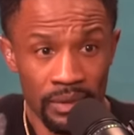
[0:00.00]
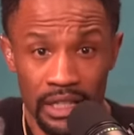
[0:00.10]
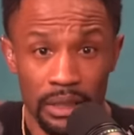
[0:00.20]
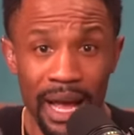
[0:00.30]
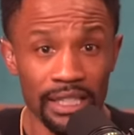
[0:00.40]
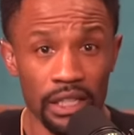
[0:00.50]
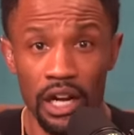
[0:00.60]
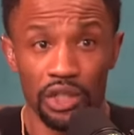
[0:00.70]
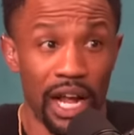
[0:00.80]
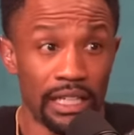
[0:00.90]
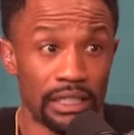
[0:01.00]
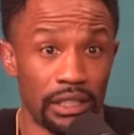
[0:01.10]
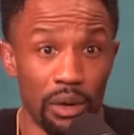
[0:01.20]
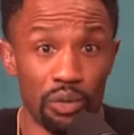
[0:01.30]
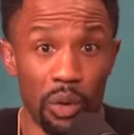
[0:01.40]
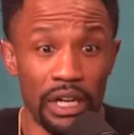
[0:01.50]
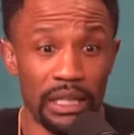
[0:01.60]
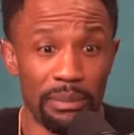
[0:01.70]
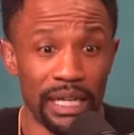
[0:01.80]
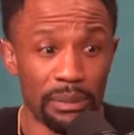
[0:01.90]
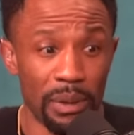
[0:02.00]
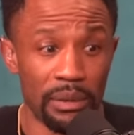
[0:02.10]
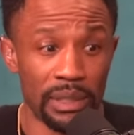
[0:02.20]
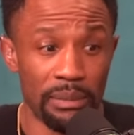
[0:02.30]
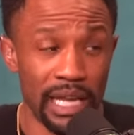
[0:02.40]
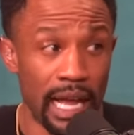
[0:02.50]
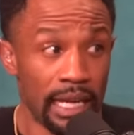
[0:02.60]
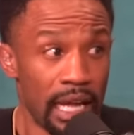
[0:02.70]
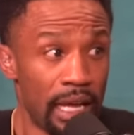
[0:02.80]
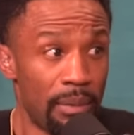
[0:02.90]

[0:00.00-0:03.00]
Because the max contracts is, is, one of the biggest problems in NBA